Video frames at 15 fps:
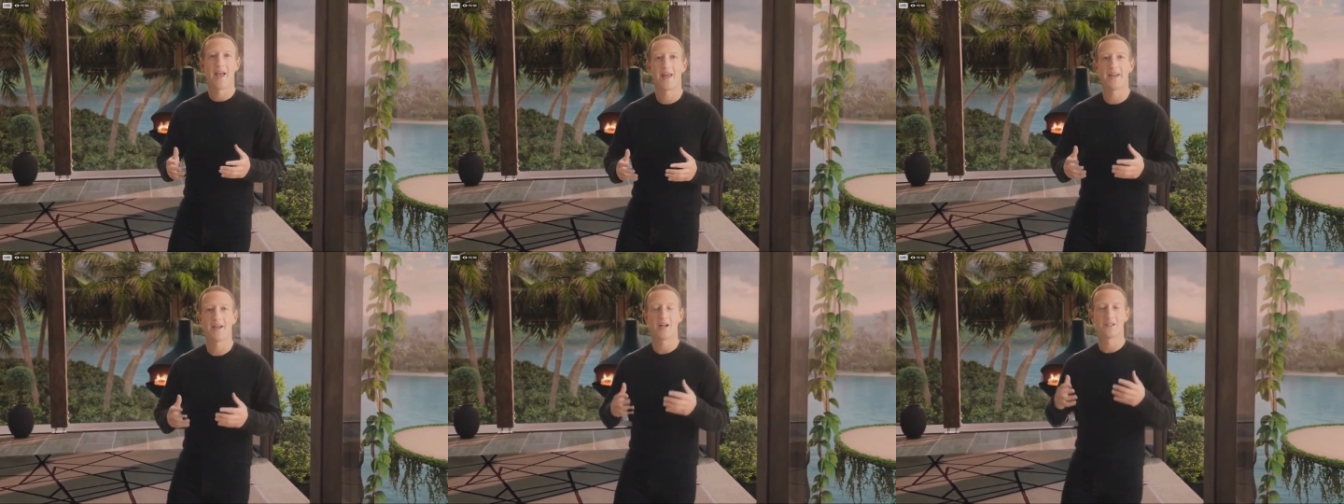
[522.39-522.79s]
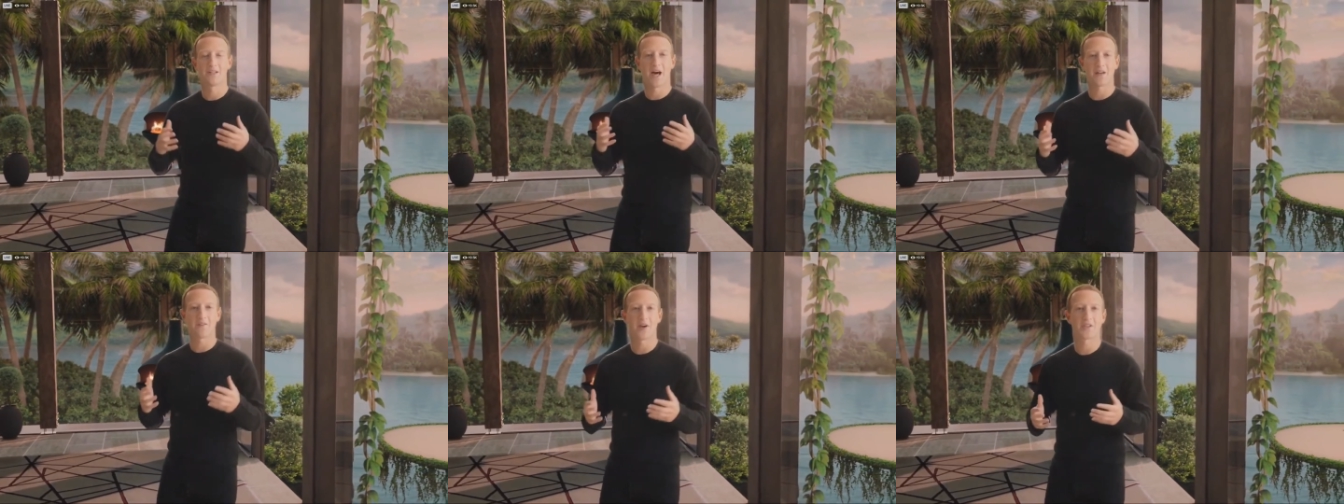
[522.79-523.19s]
And a
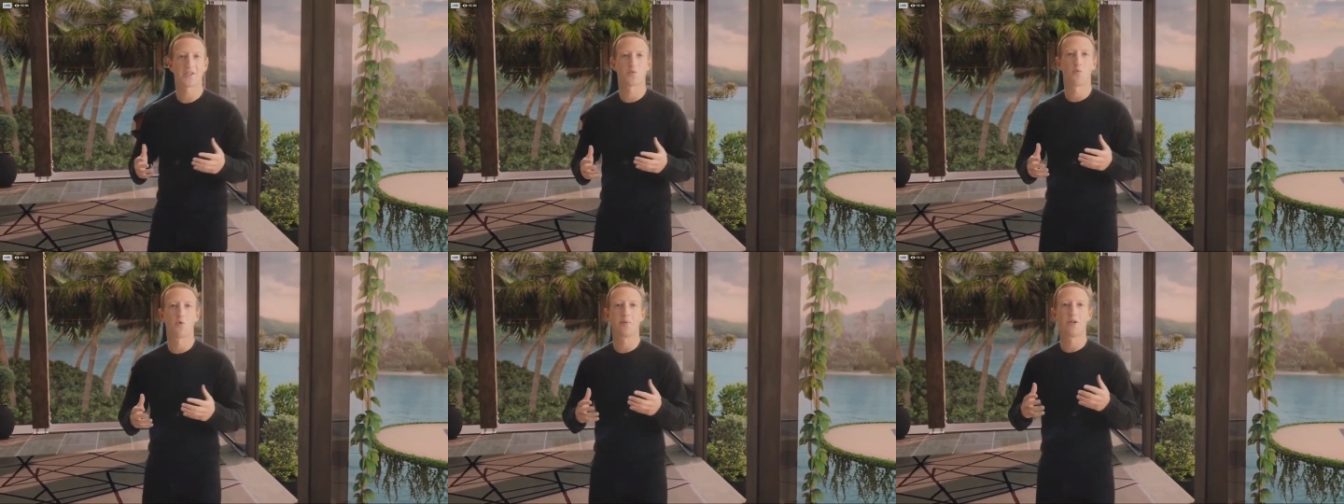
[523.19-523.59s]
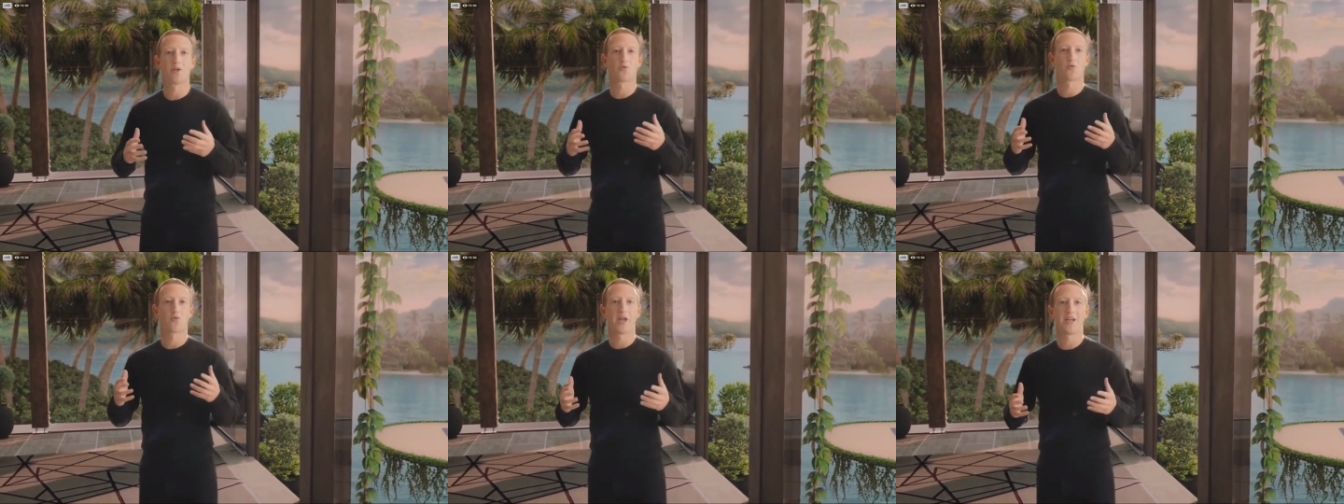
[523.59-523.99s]
lot of us will be
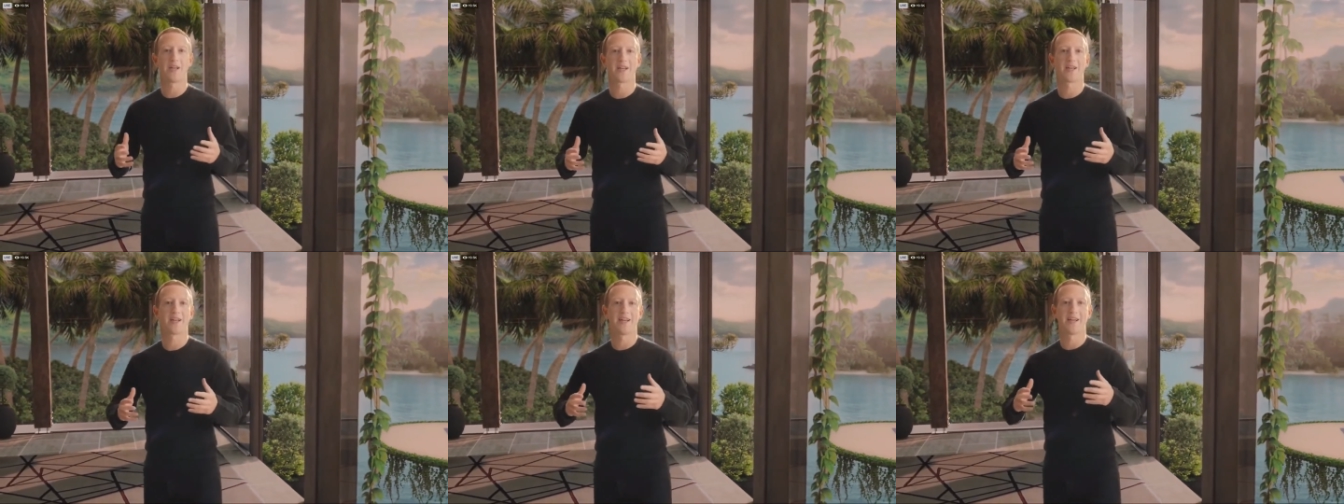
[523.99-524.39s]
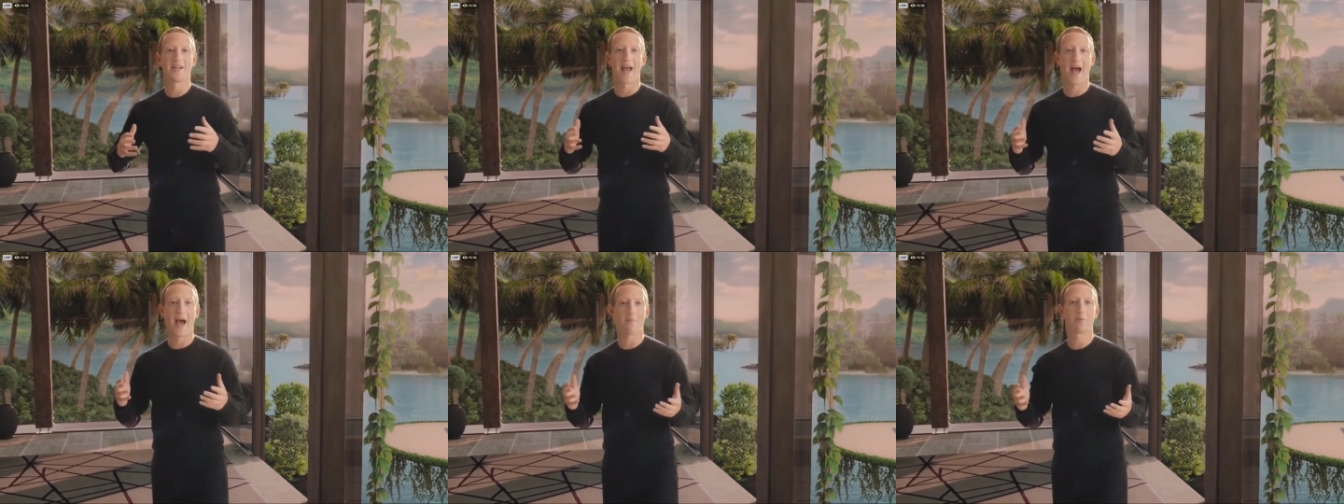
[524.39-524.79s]
creating
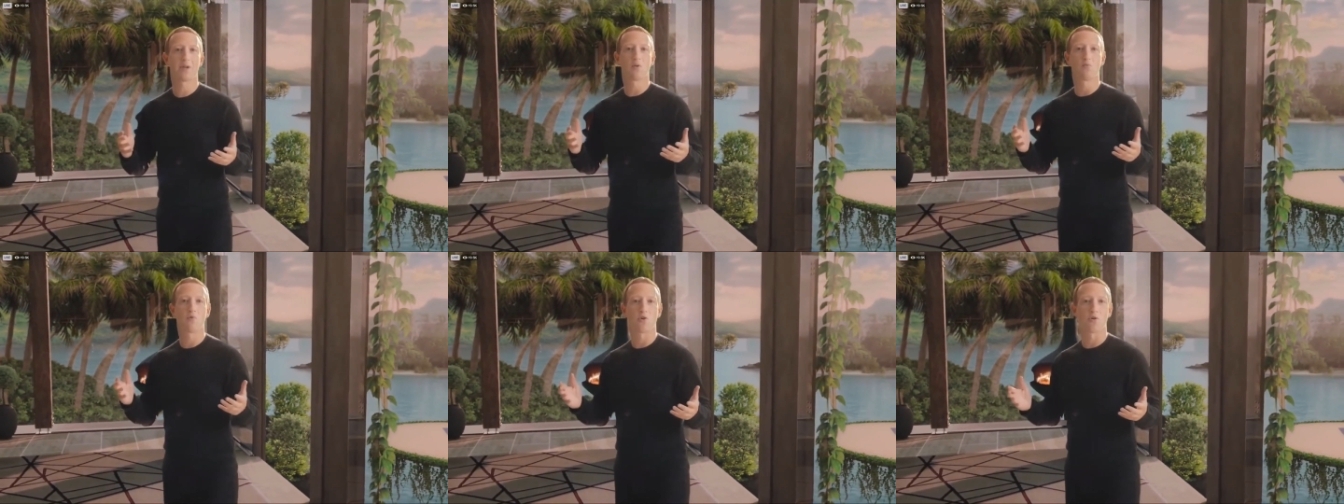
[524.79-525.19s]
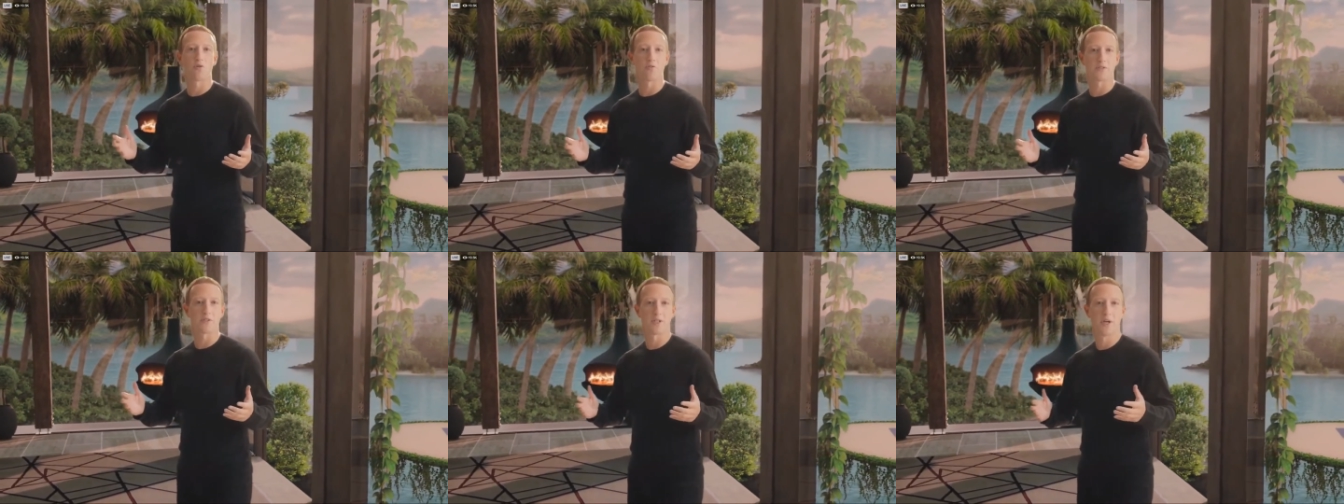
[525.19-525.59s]
and inhabiting
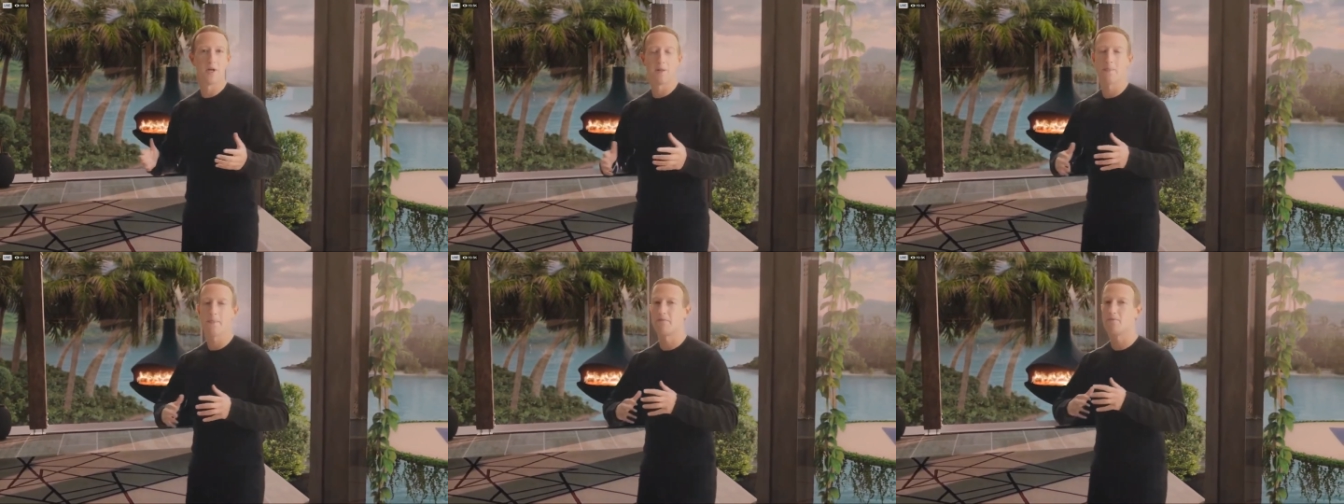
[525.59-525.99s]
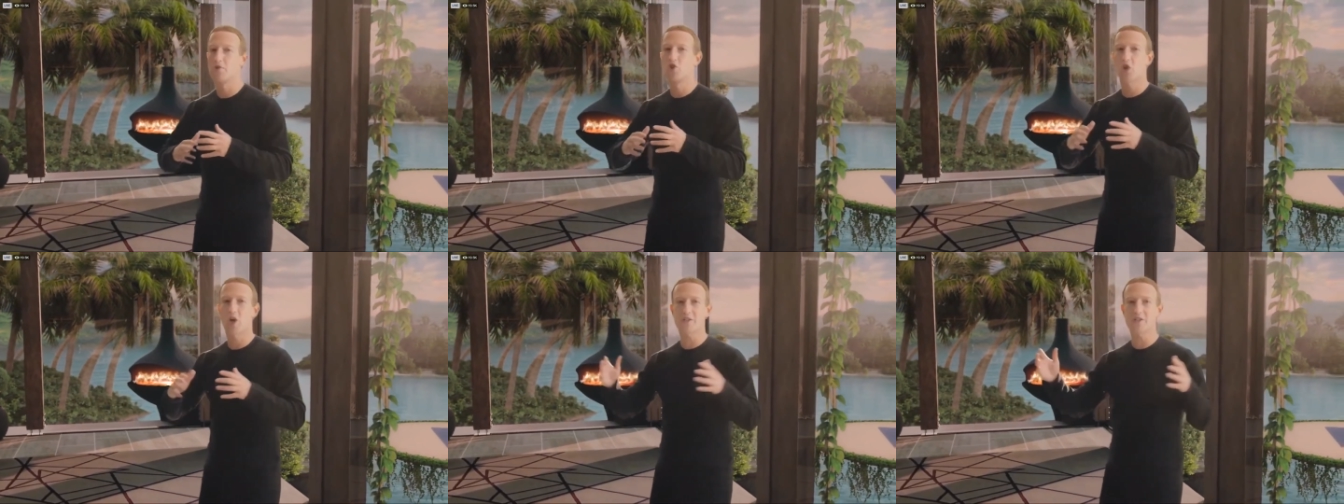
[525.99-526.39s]
worlds that
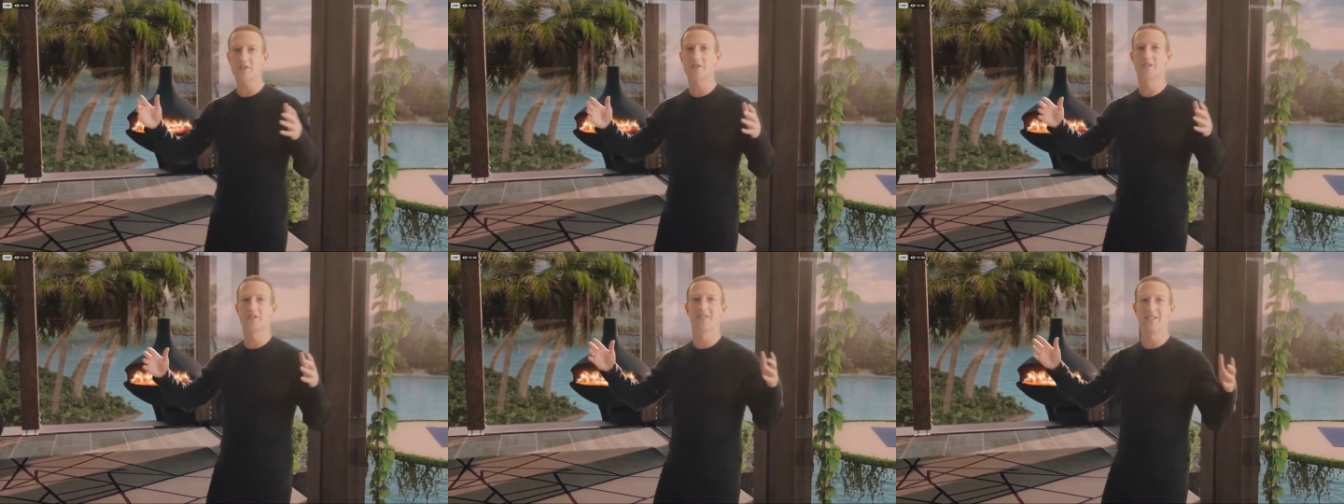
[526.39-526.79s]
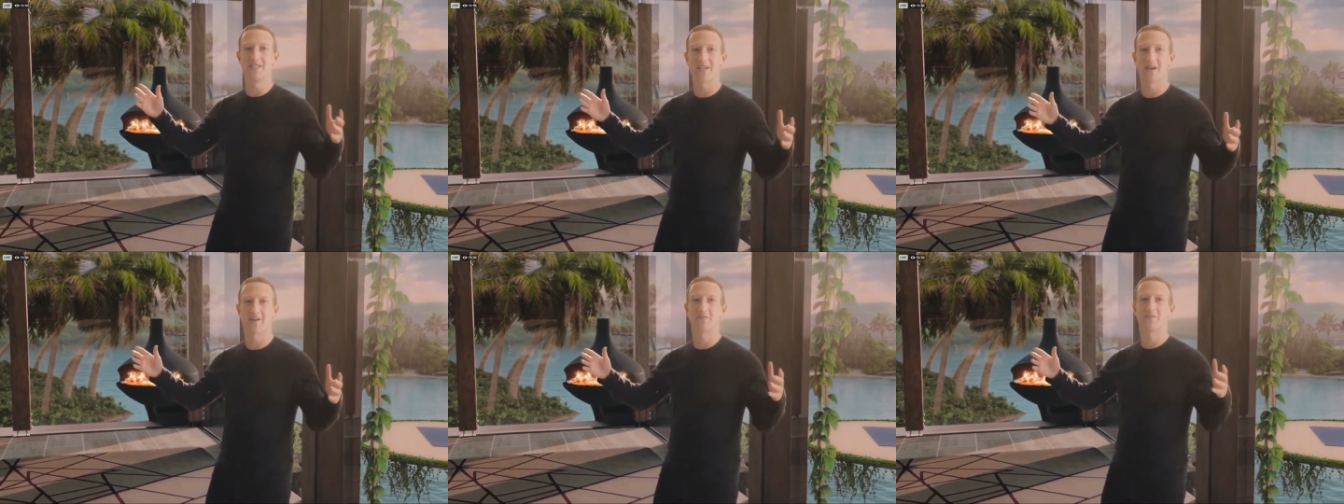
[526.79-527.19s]
are just as
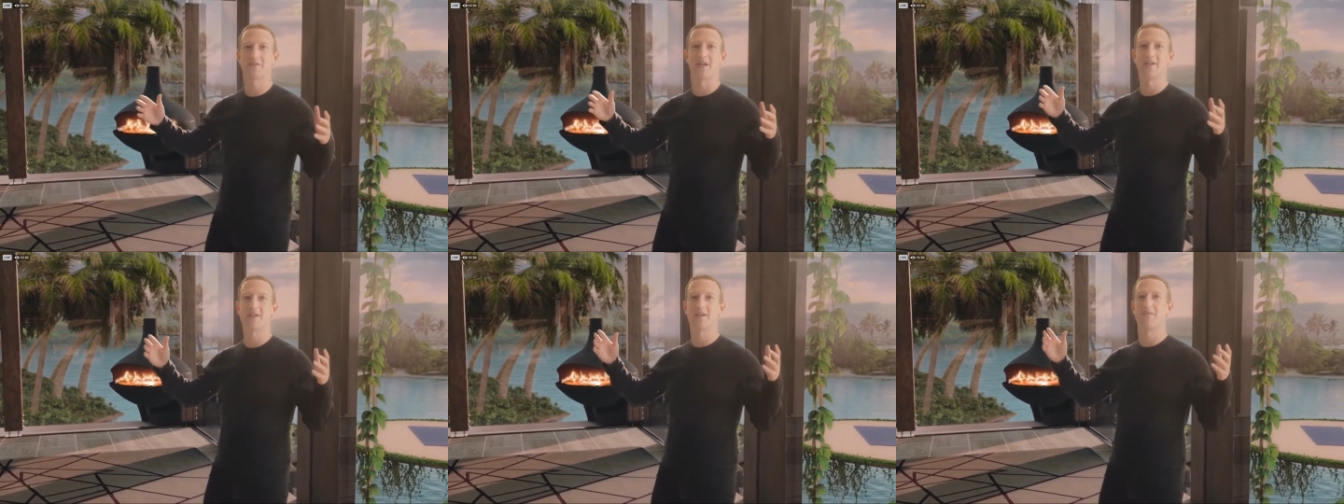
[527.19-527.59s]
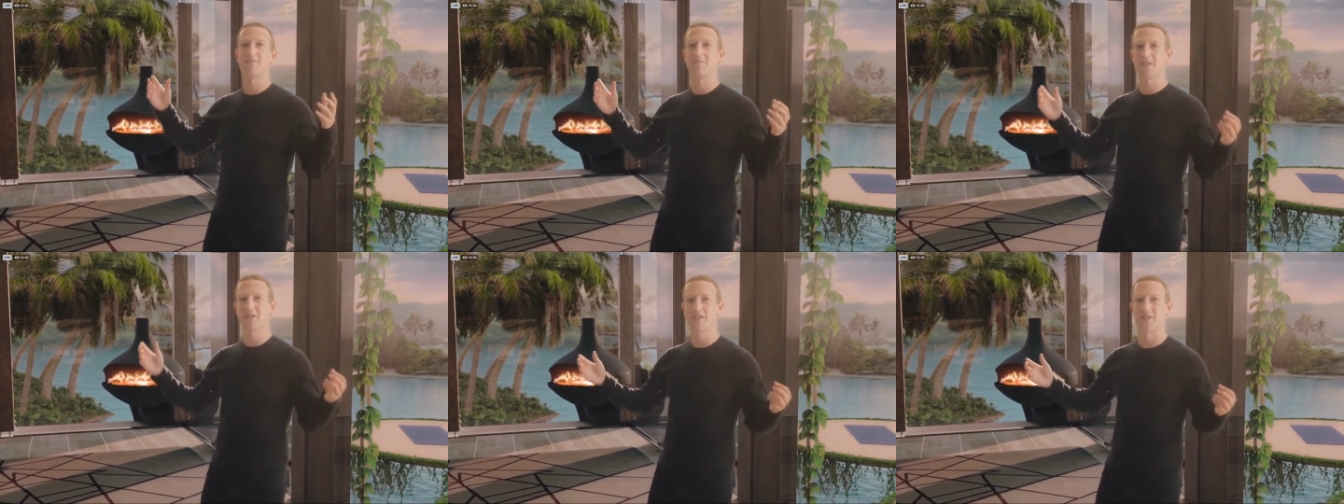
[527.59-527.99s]
detailed and
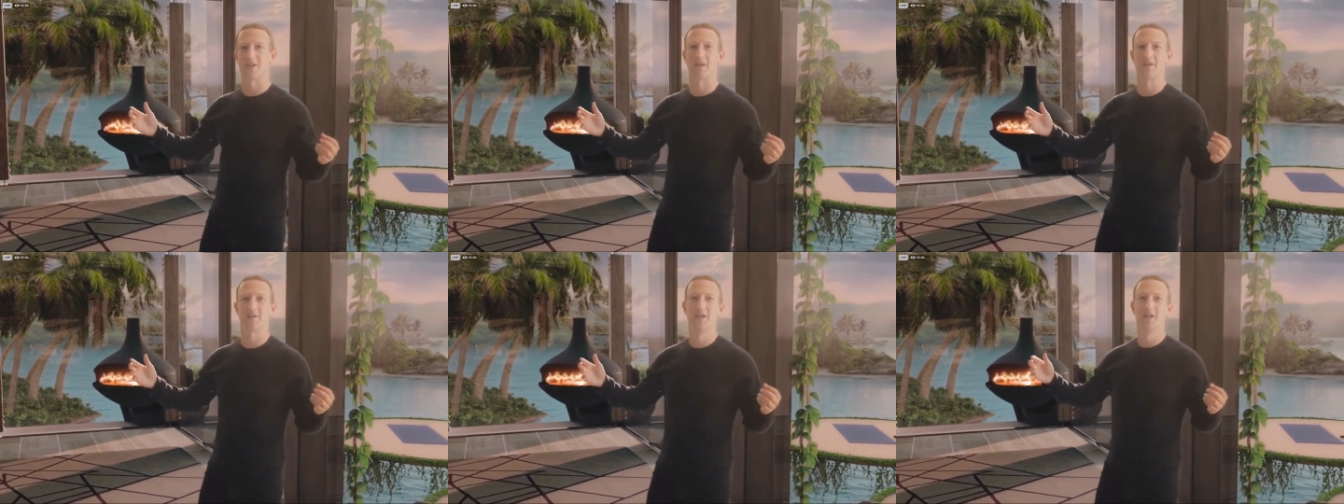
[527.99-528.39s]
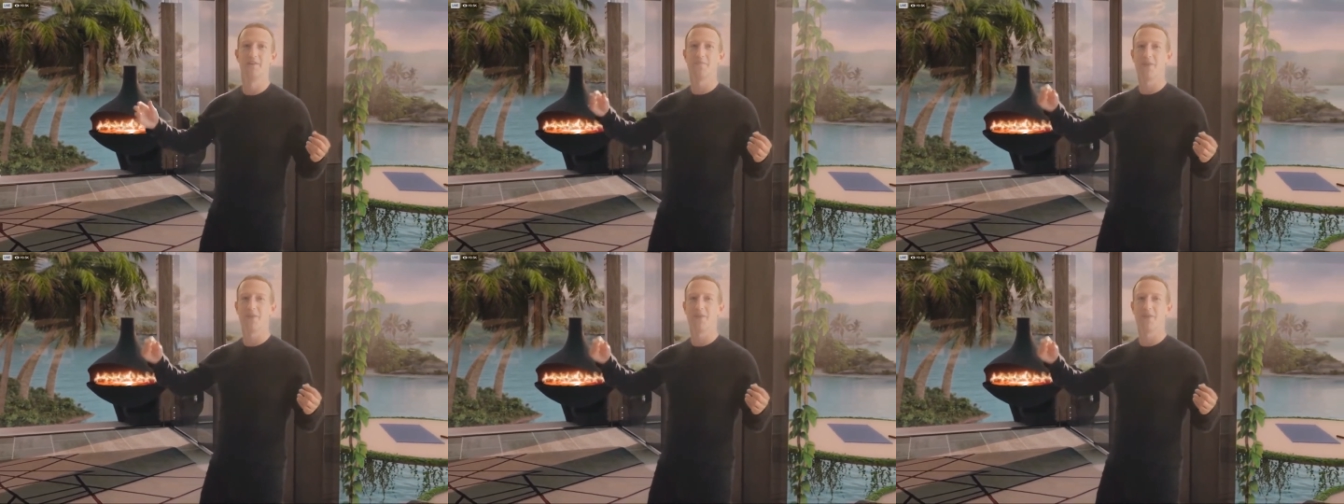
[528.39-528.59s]
convincing